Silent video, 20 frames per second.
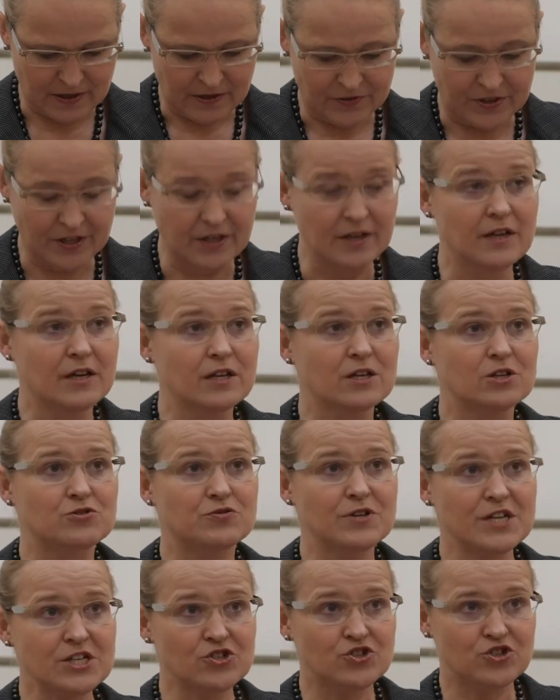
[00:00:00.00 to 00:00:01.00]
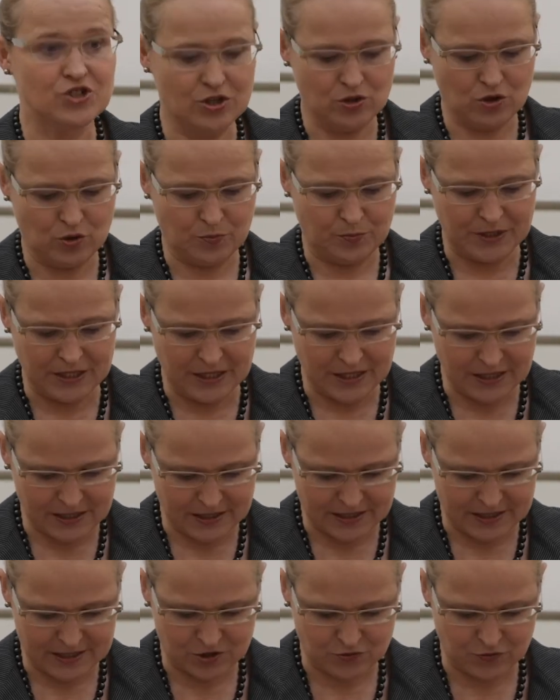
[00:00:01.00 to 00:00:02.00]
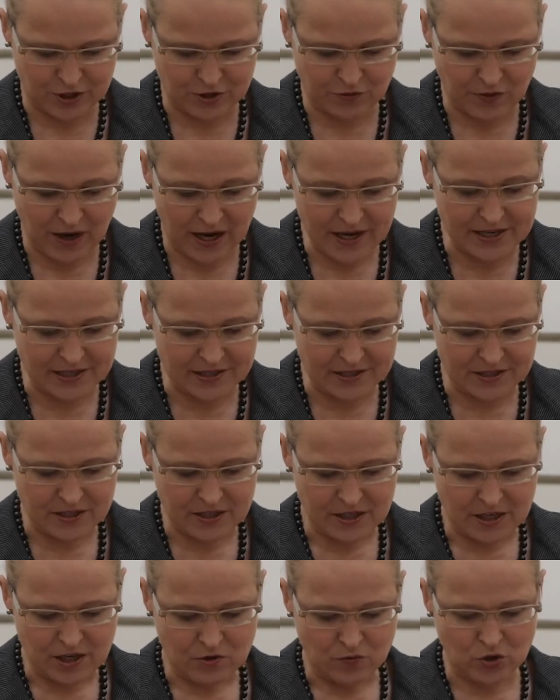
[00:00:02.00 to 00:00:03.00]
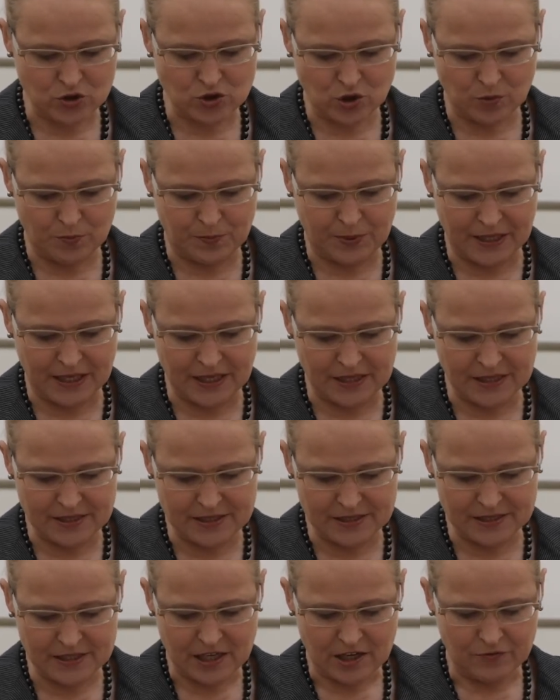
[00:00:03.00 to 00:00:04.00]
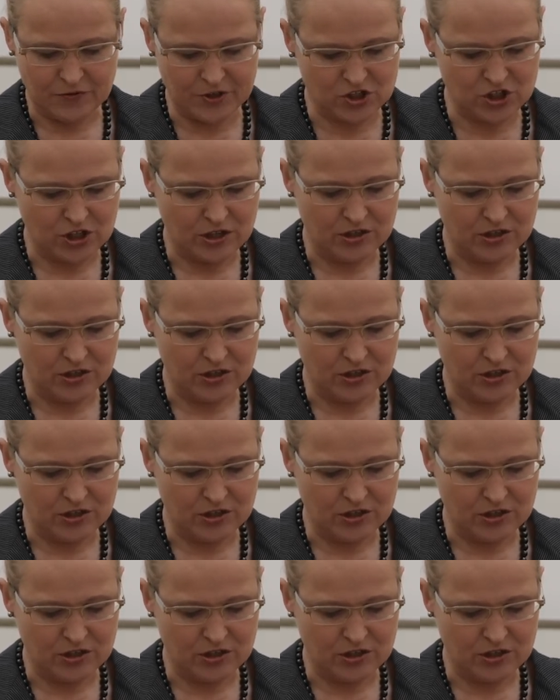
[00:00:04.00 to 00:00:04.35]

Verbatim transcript: The Christian obedience required was obedience which